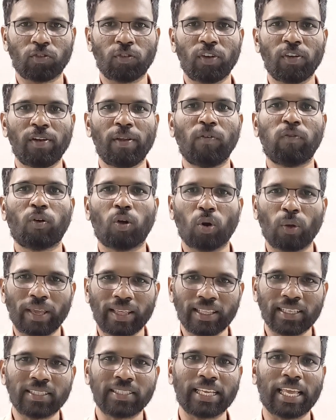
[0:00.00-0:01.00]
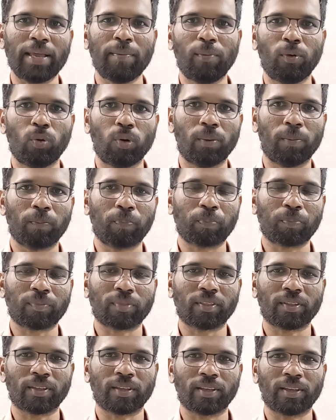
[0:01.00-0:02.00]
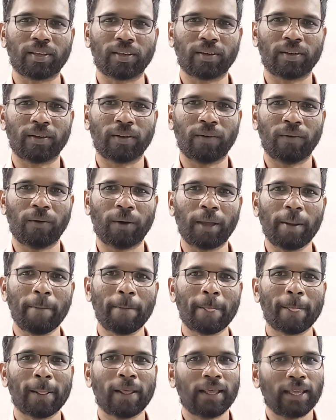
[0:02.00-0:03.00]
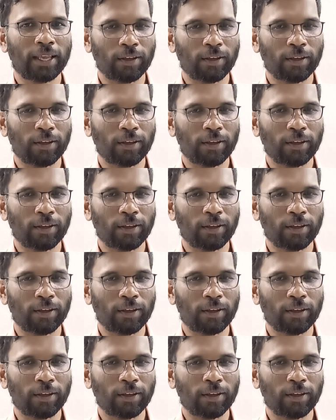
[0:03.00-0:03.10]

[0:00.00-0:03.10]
We will be following the same rule. Okay.